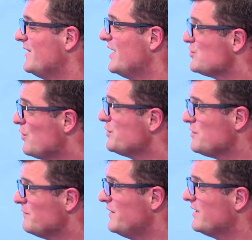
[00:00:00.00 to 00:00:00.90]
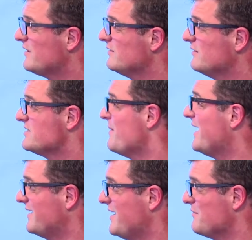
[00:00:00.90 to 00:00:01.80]
A short term vehicle is a
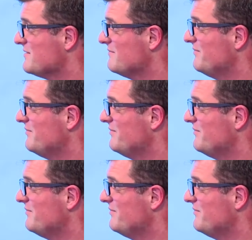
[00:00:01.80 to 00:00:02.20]
bank account.